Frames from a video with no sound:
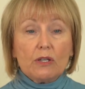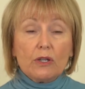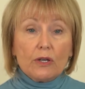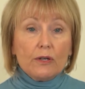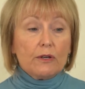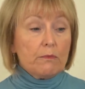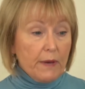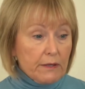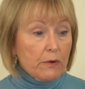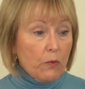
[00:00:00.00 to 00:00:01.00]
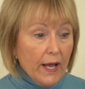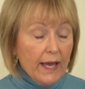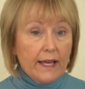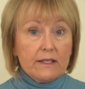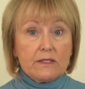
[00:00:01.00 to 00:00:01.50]
to learn better
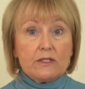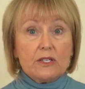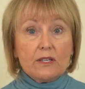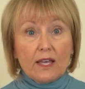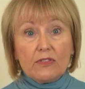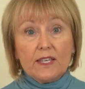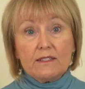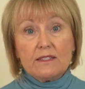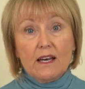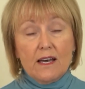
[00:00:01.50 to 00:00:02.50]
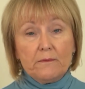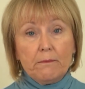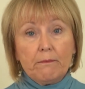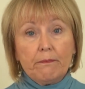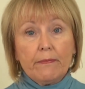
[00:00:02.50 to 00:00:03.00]
ways to get things done.
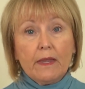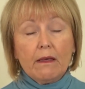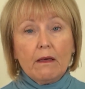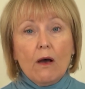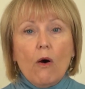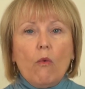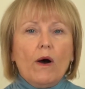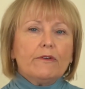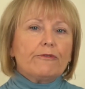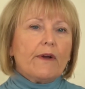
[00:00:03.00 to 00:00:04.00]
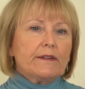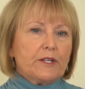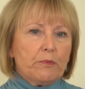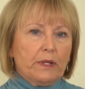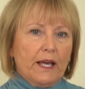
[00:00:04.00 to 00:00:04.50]
One
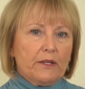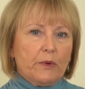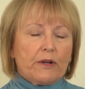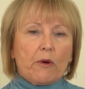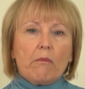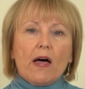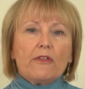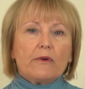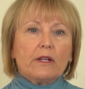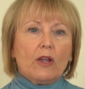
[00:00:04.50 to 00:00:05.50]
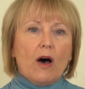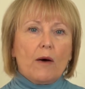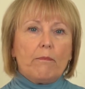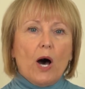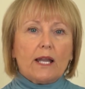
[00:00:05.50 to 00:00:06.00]
friend complained when her
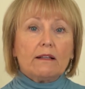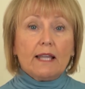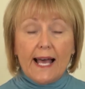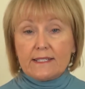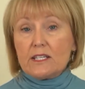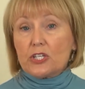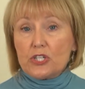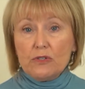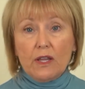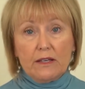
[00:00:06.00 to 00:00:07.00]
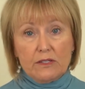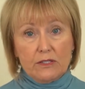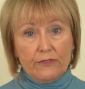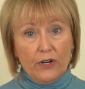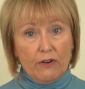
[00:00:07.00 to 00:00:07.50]
mother-in-law bought elastic
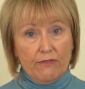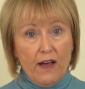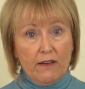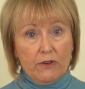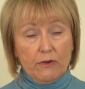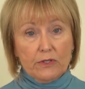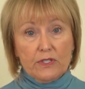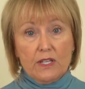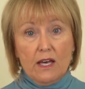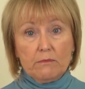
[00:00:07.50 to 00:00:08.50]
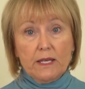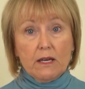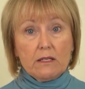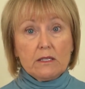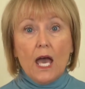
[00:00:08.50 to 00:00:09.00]
shoelaces for her 5-year-old son
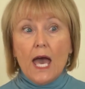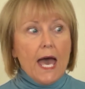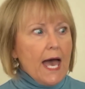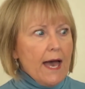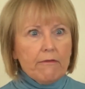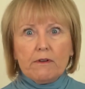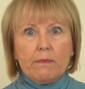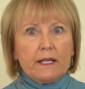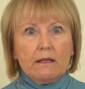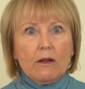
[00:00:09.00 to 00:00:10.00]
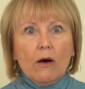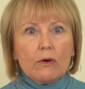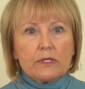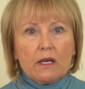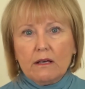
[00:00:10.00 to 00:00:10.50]
because everybody
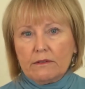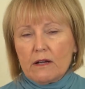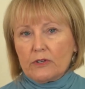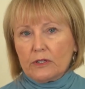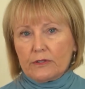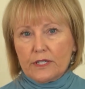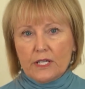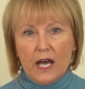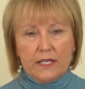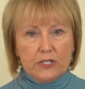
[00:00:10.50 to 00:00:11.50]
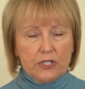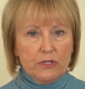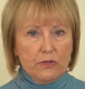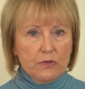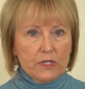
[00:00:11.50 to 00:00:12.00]
knows he'll never learn to tie his
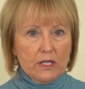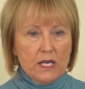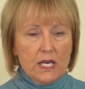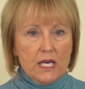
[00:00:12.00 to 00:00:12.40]
shoes.